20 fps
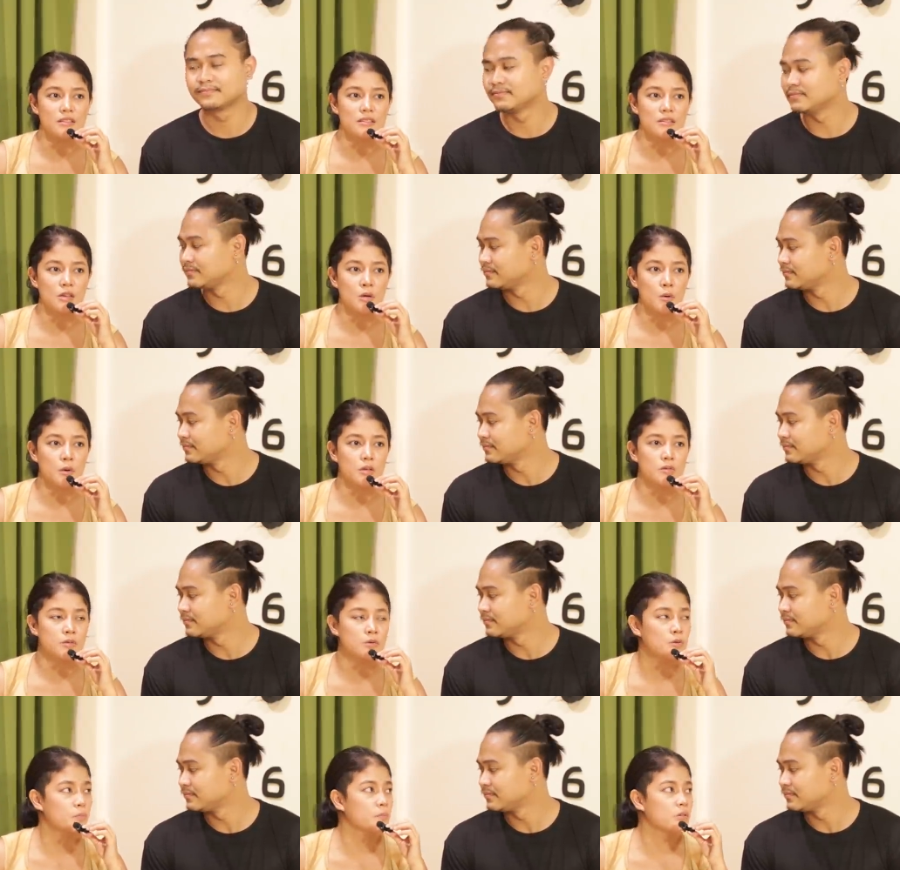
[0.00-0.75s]
Speaker 1: this so
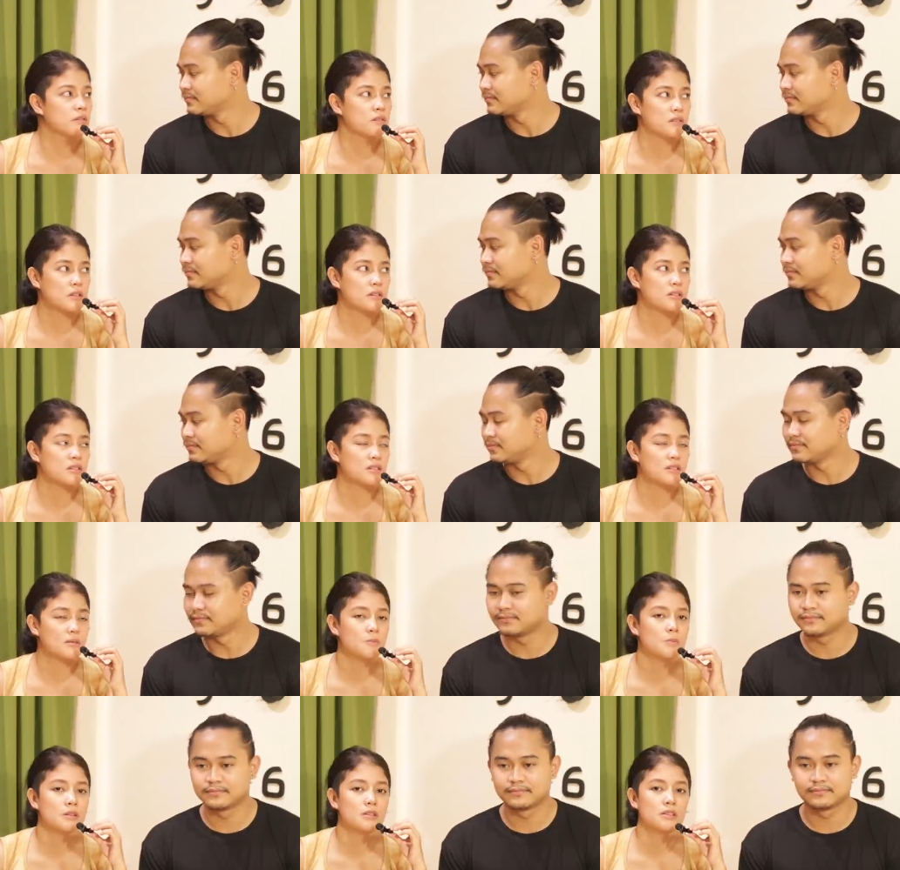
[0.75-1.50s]

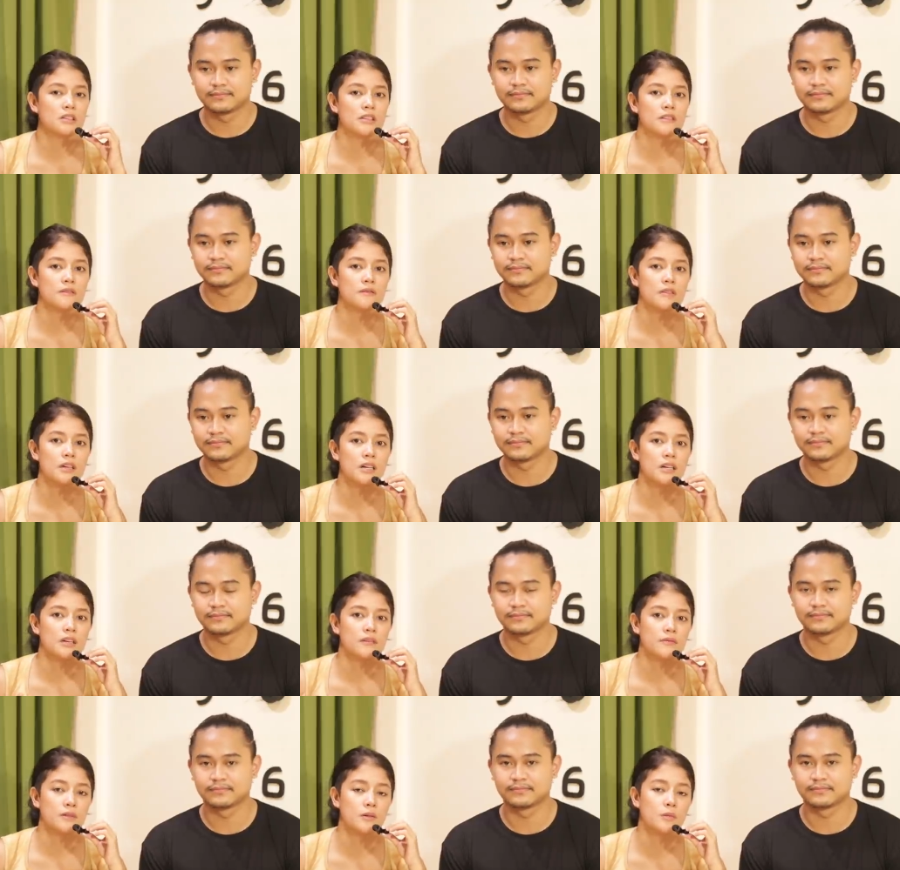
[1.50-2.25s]
superstitious belief
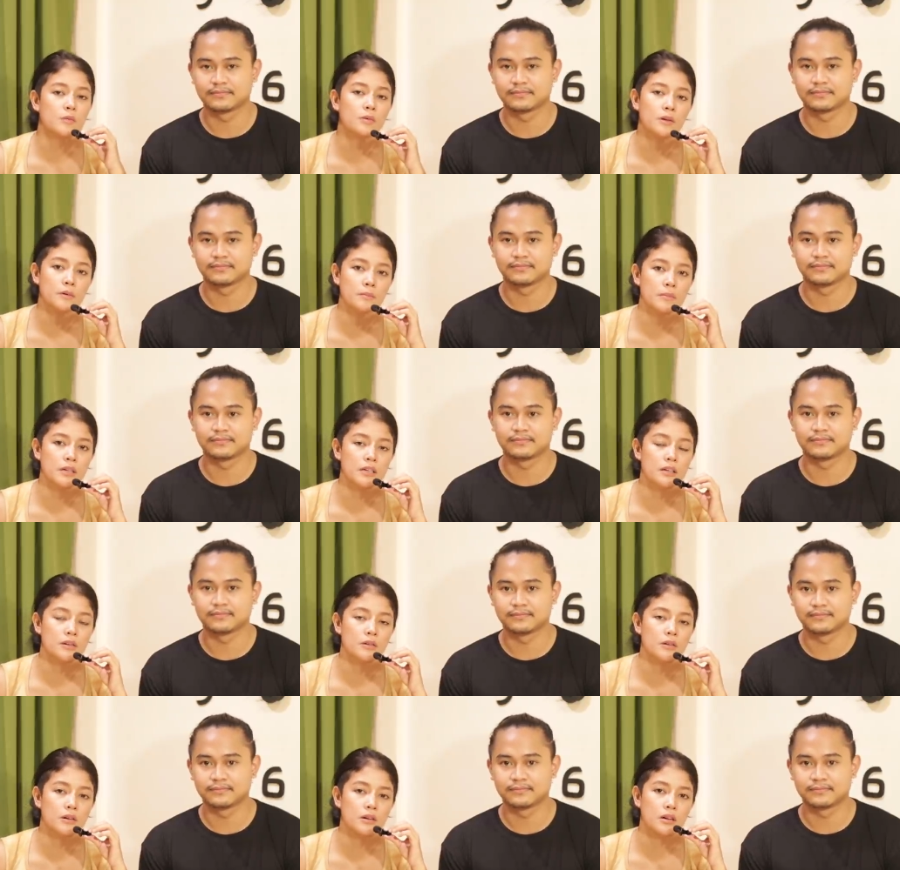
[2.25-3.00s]
that if a
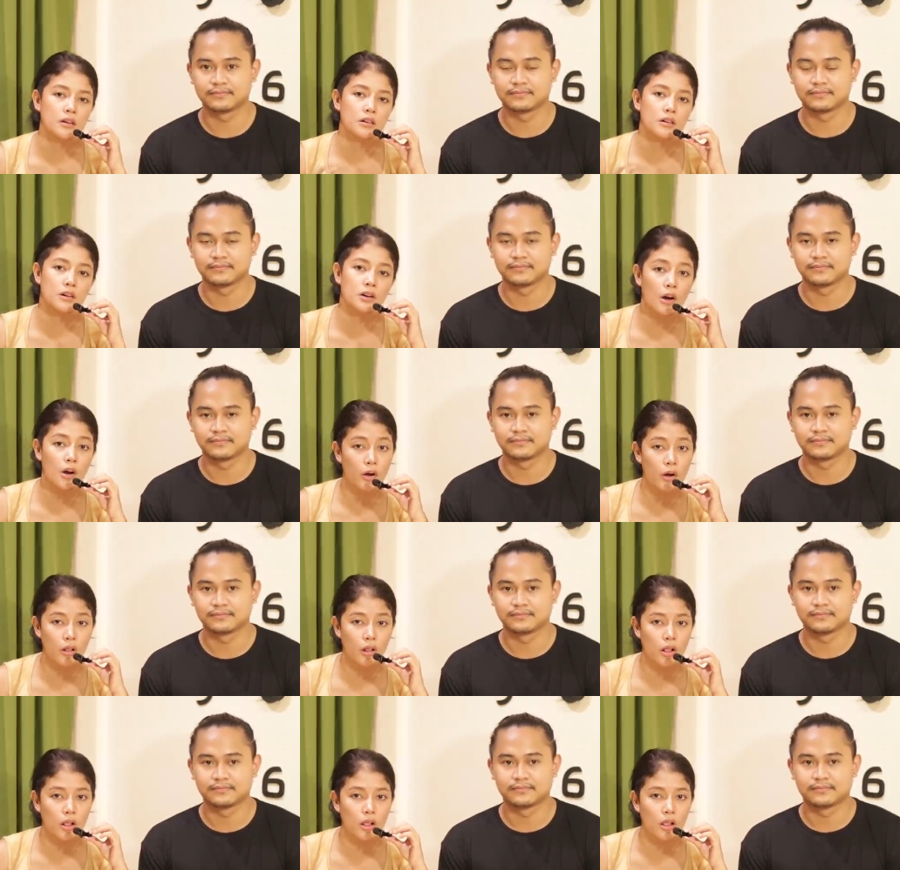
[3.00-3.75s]
woman or a
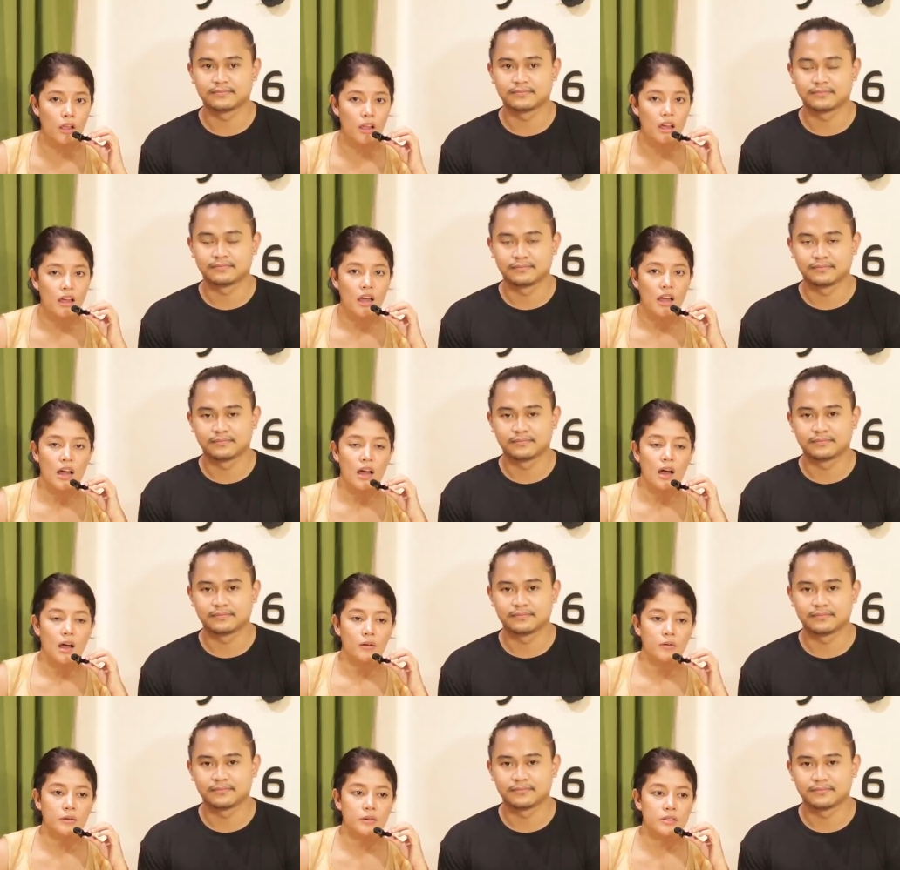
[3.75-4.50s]
girl
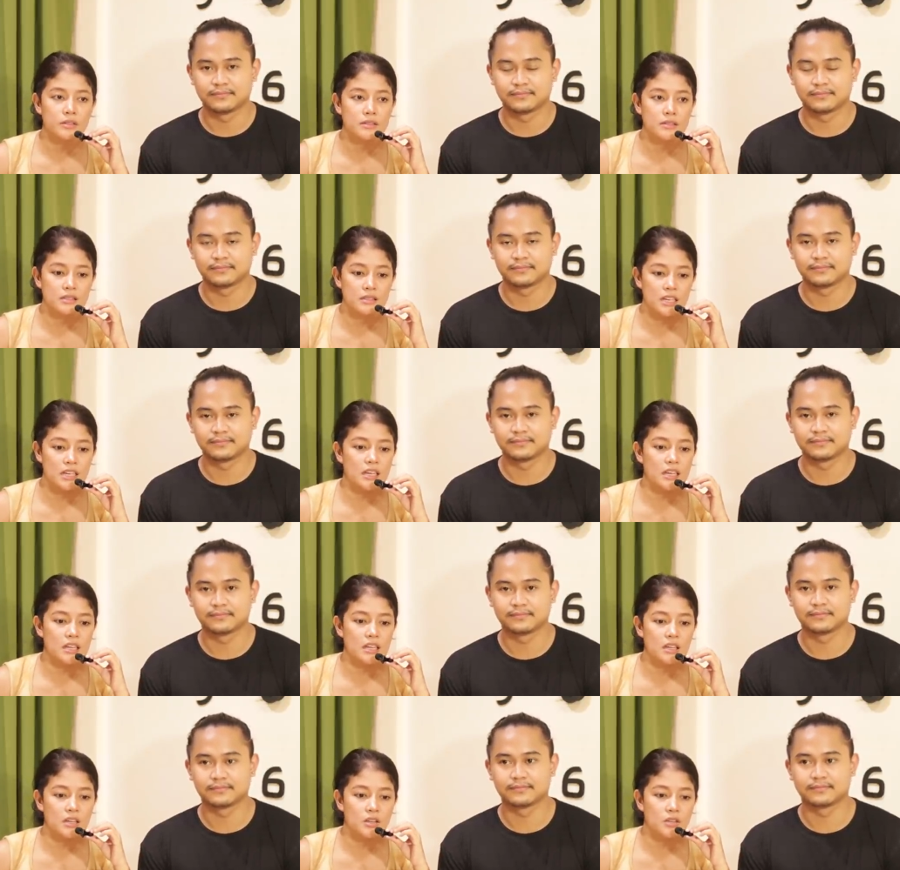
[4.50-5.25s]
would
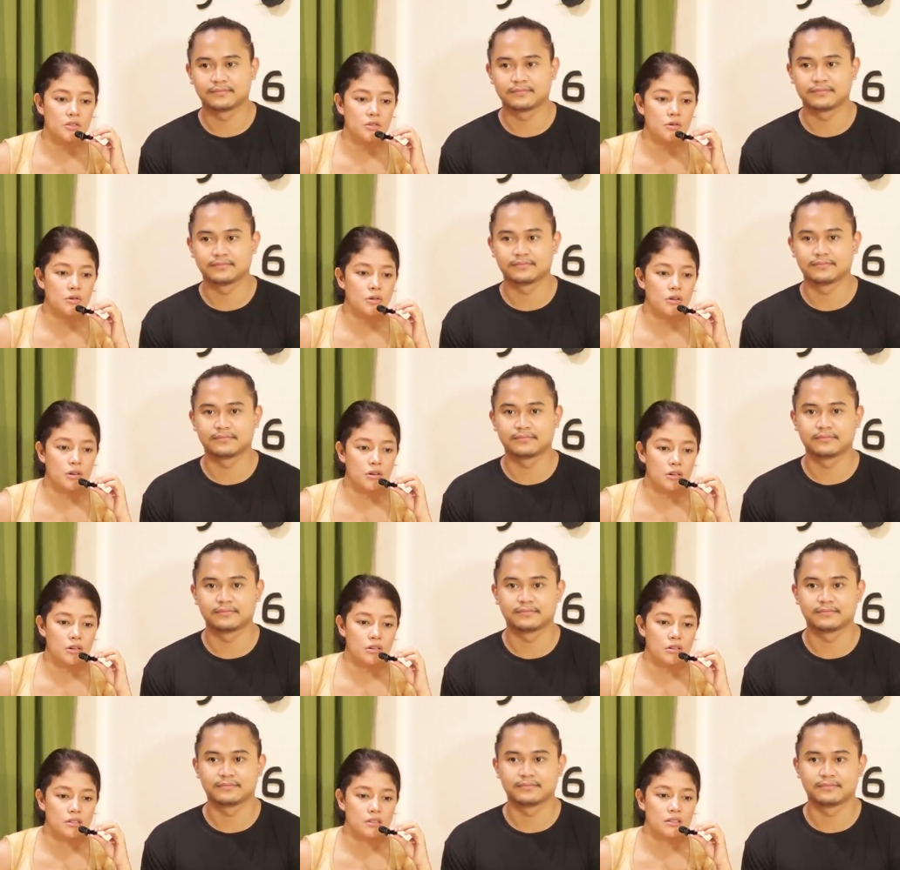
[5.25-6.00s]
see
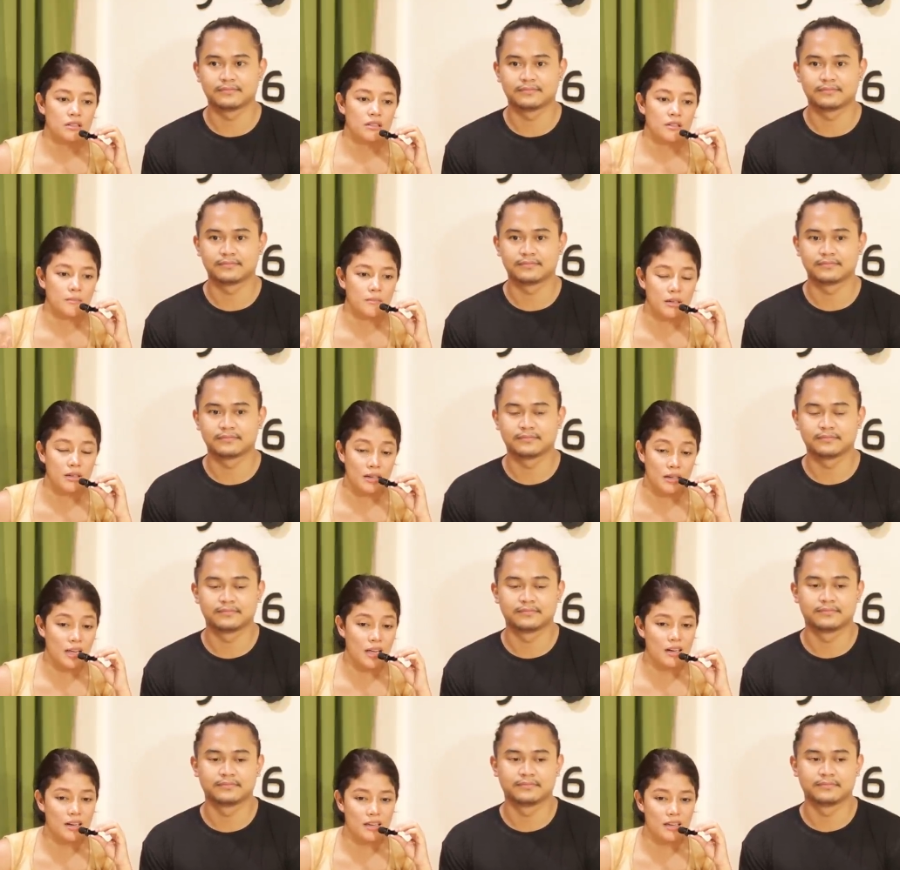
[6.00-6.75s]
your
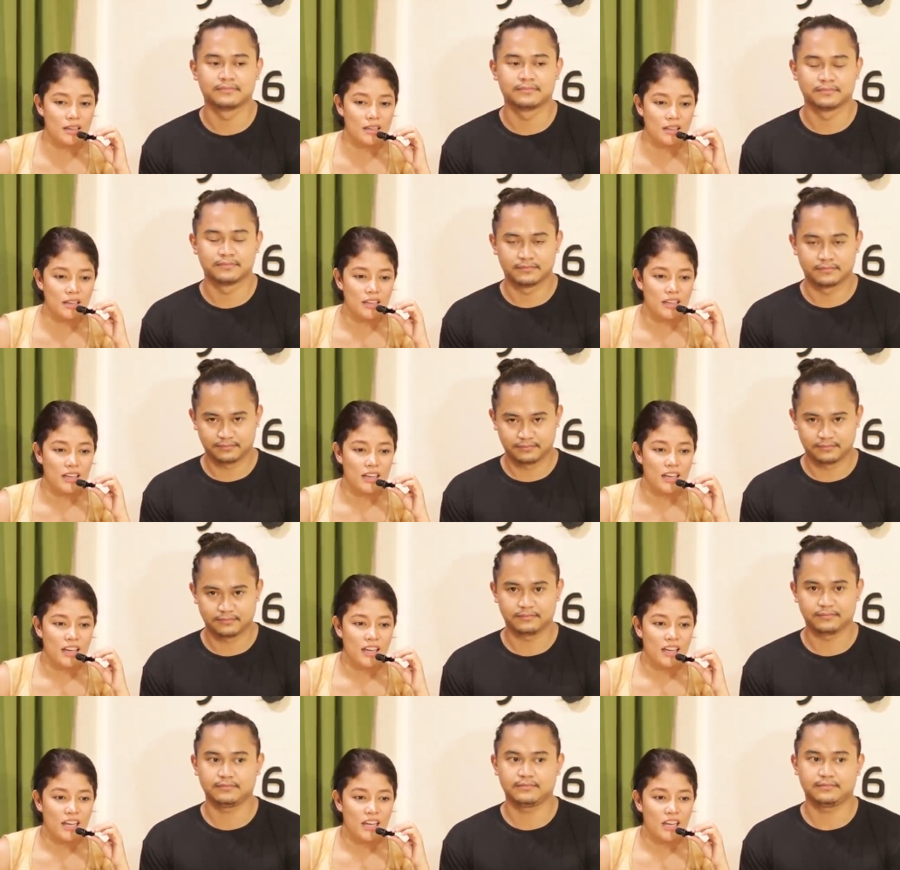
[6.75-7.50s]
banana,
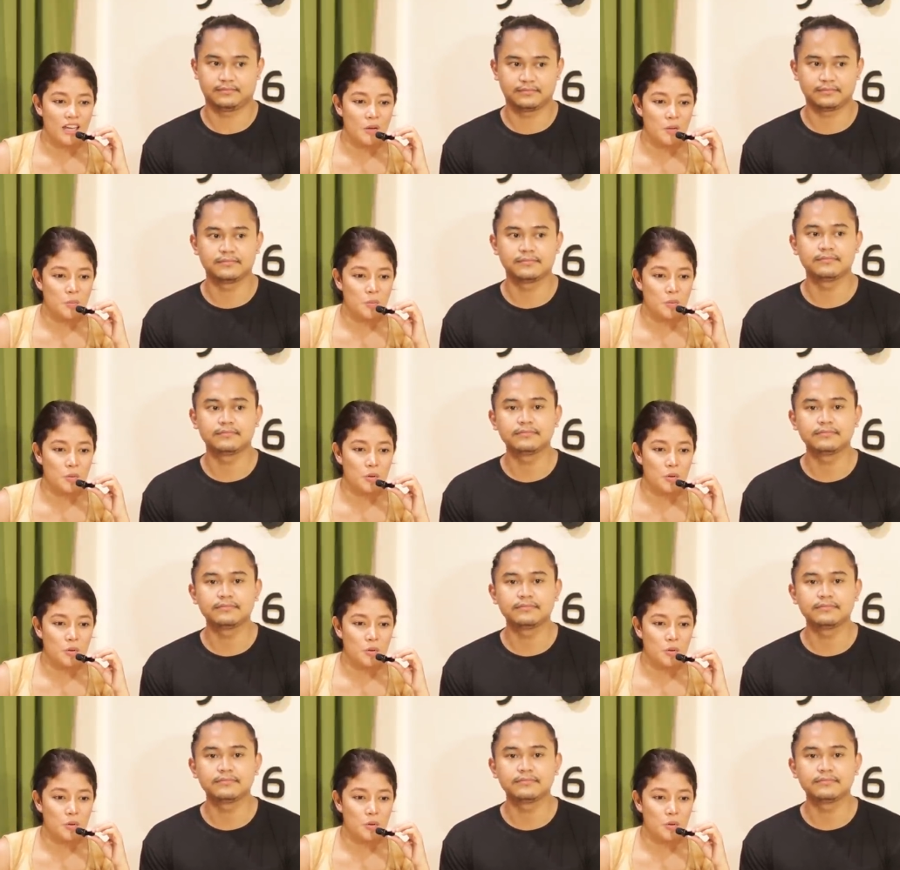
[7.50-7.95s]
it